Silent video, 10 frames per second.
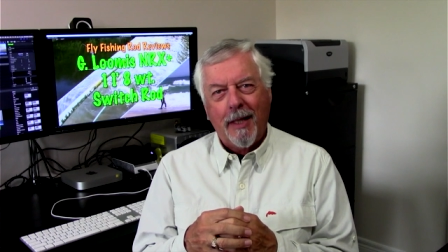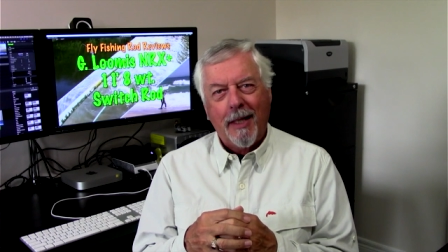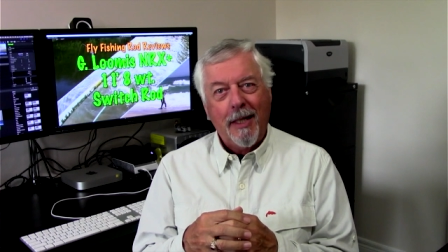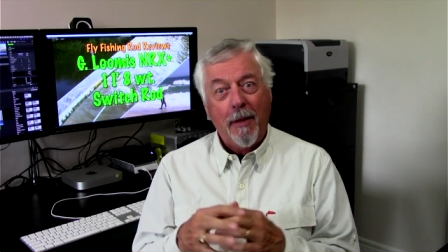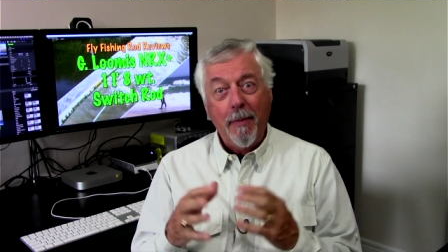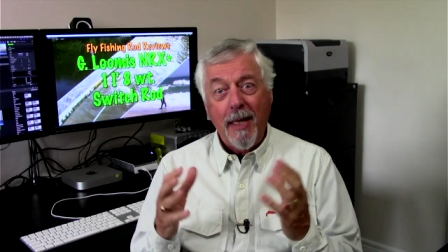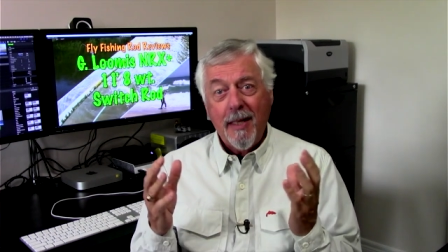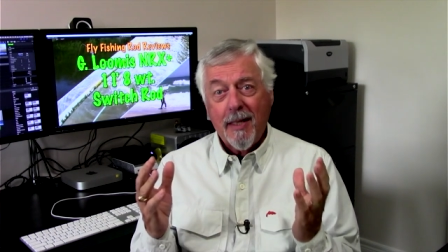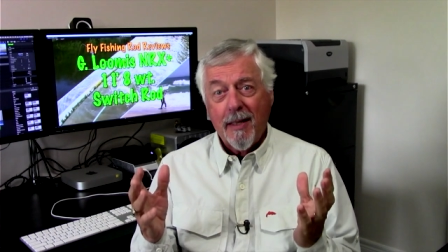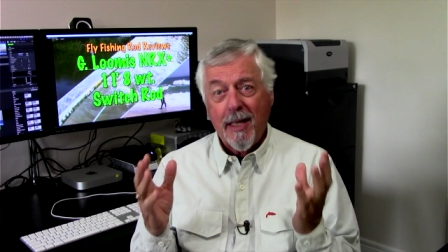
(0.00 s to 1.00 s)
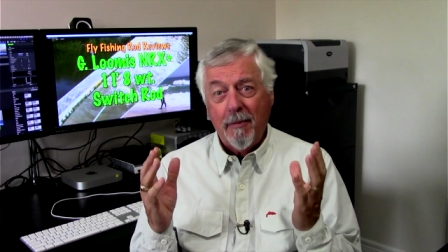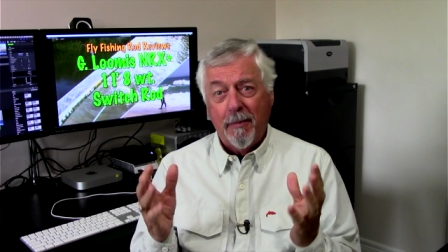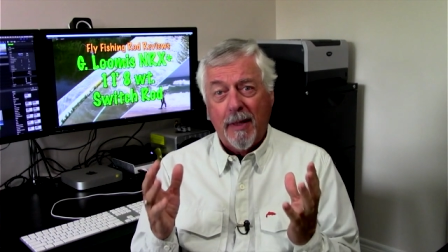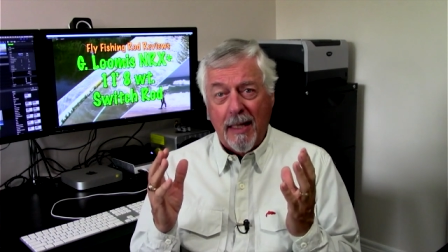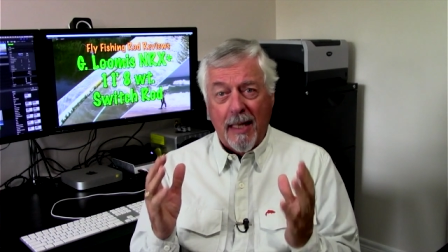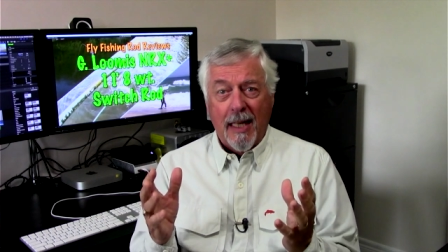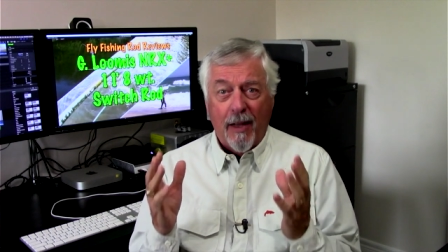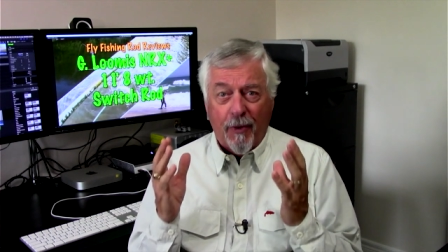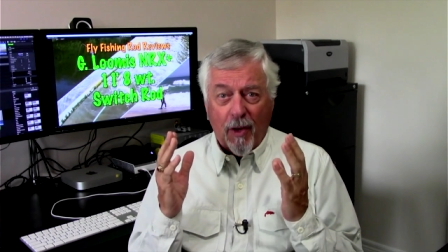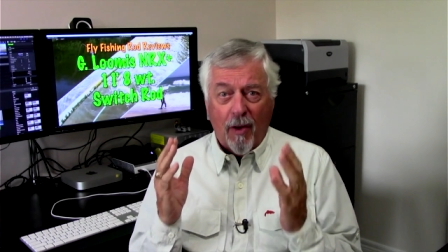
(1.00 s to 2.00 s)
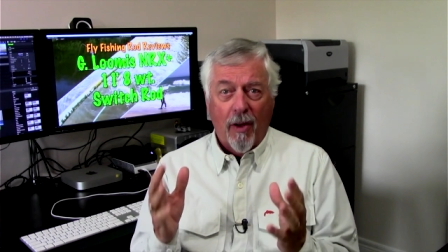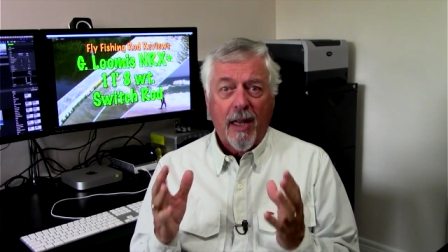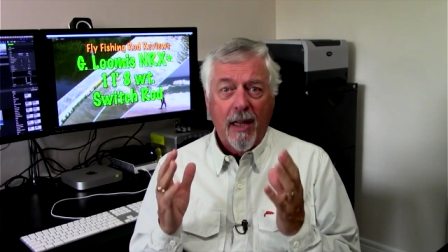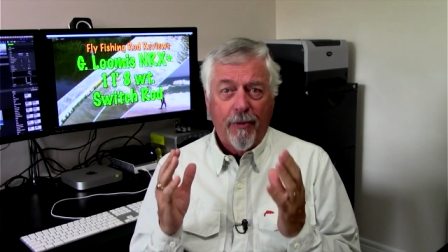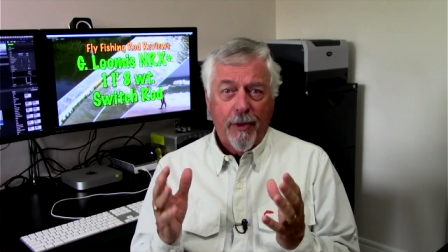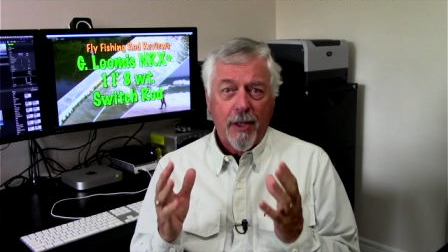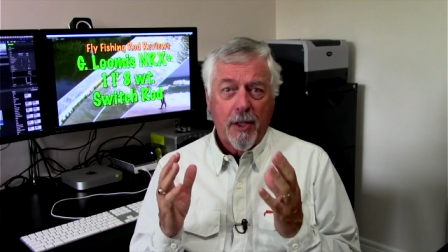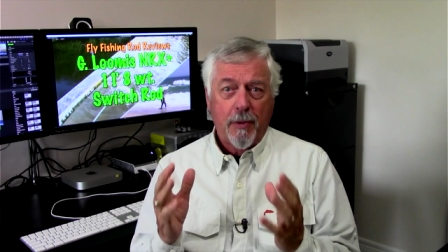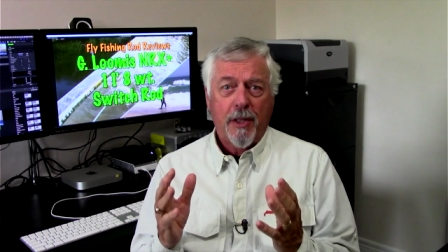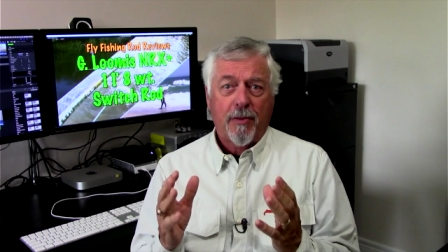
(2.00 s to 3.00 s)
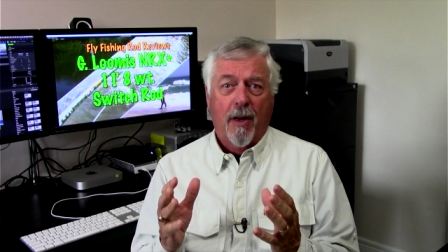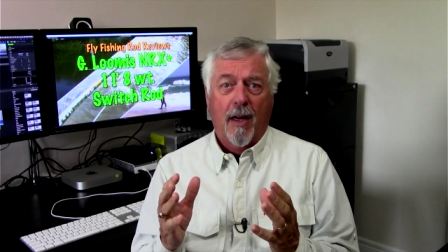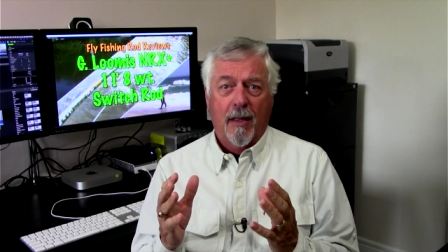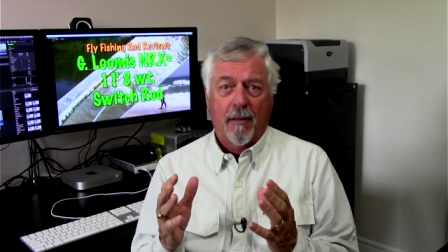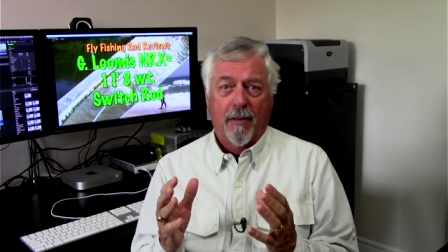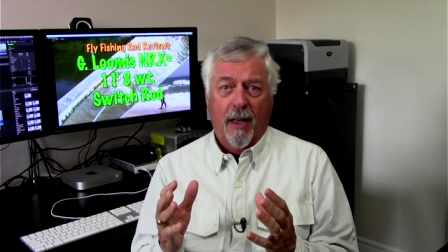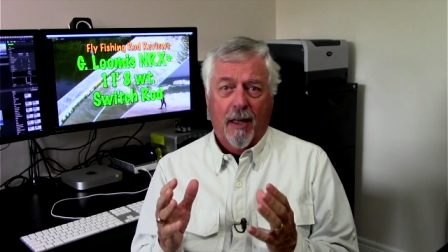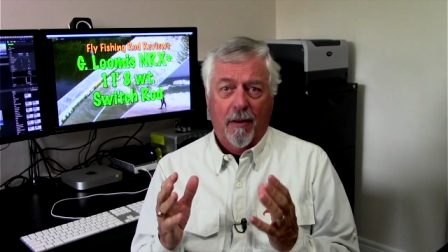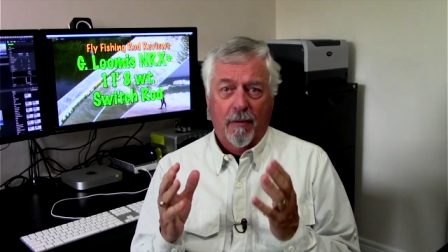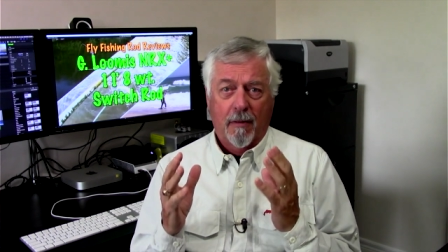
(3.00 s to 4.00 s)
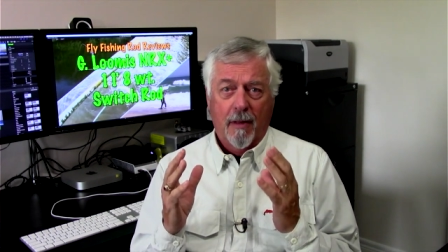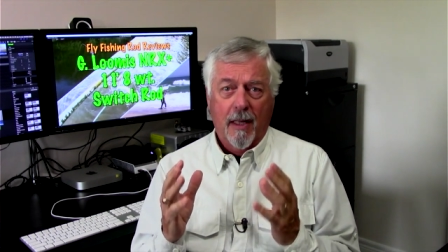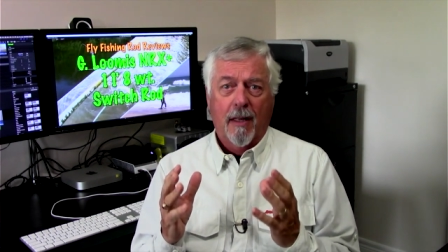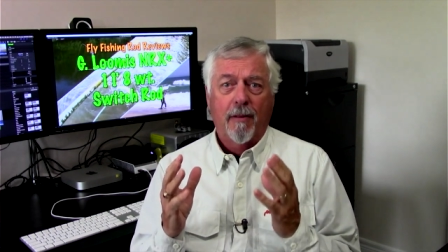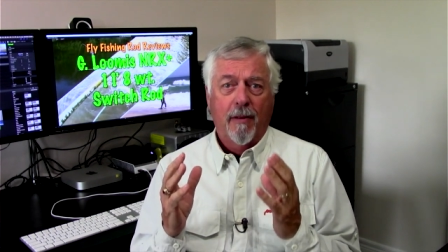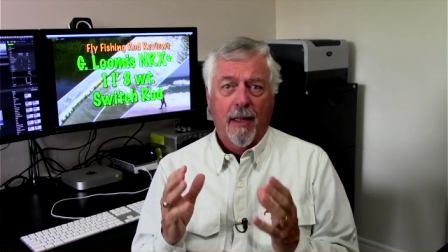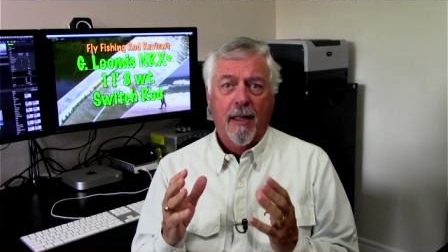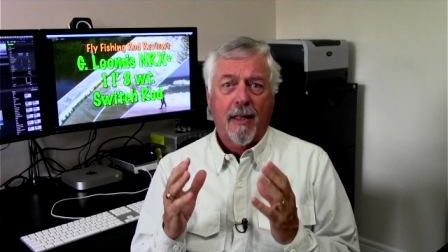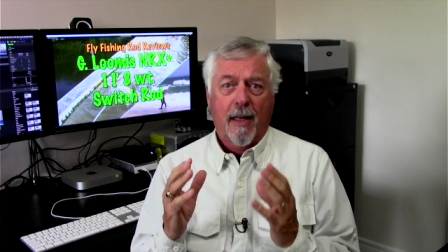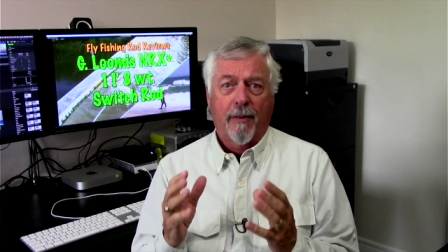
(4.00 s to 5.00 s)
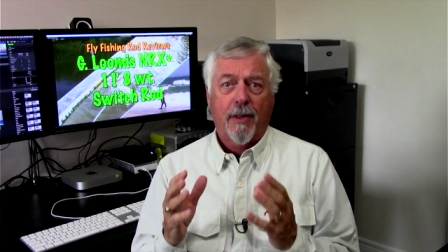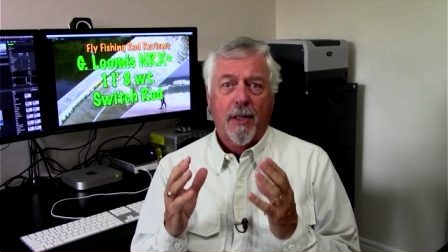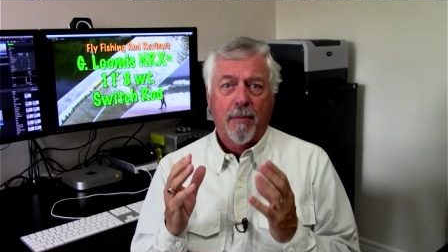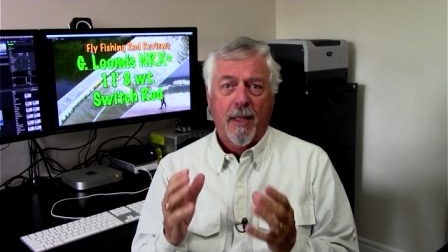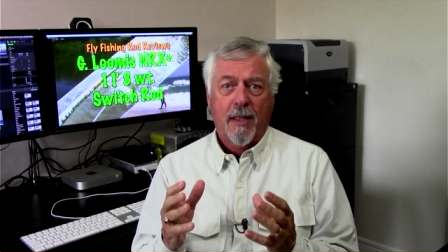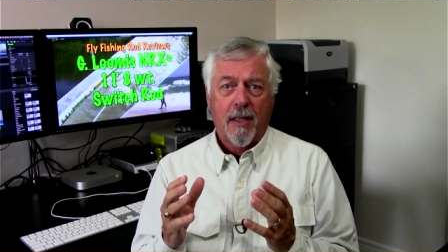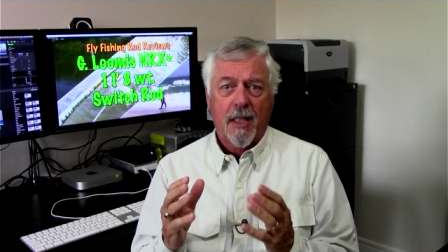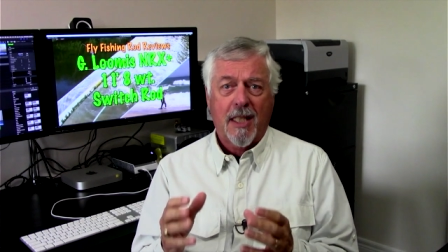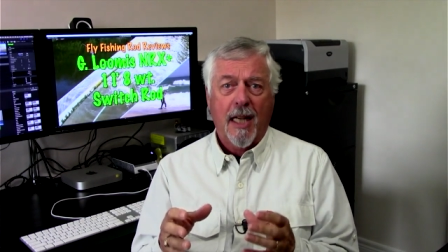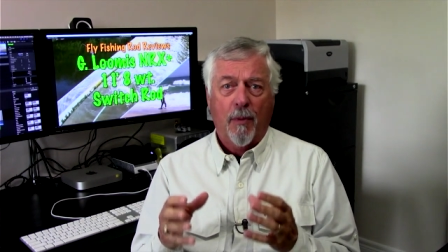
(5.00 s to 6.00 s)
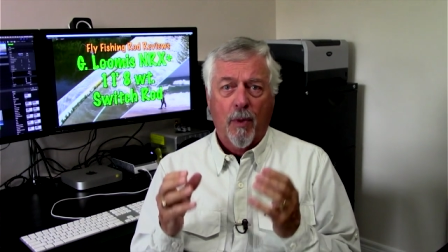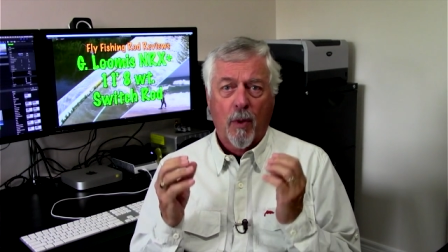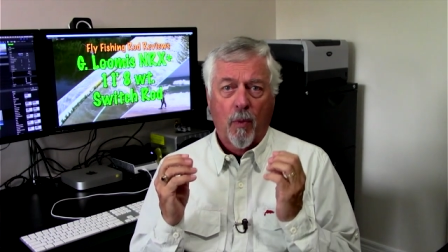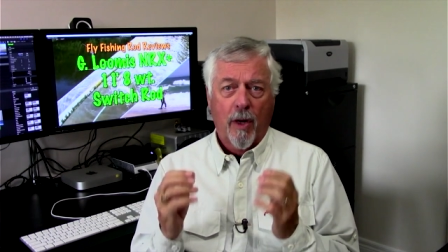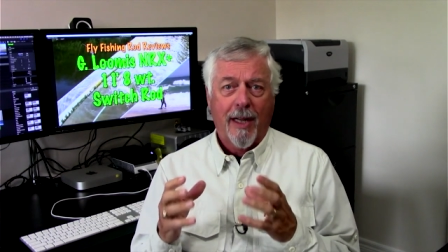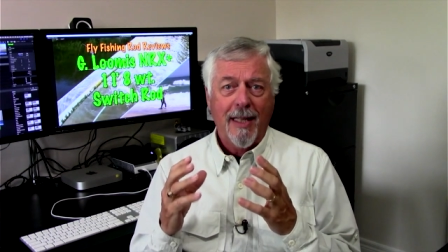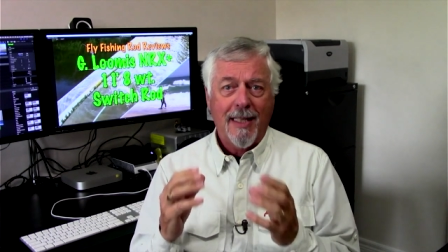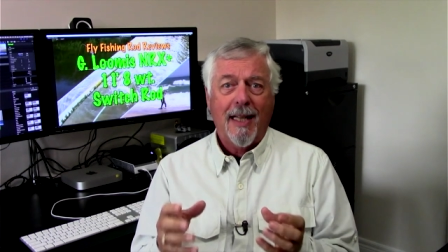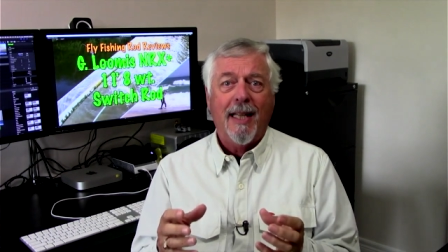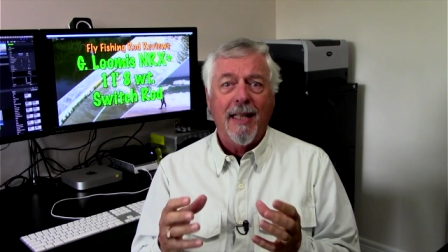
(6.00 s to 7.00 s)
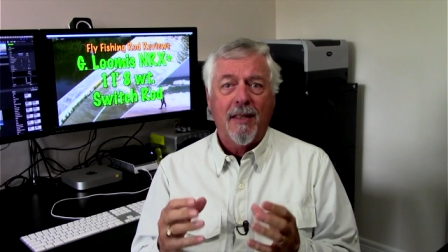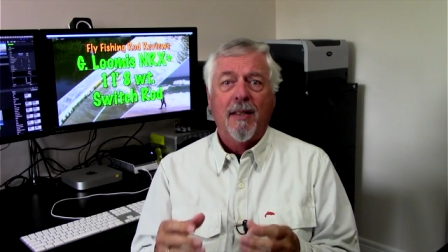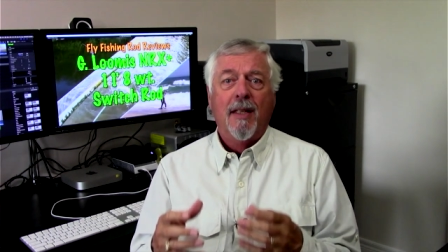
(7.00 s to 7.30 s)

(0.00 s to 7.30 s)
In the meantime, if you're looking for a switch rod that can really, really deliver some distance, yet will work in tight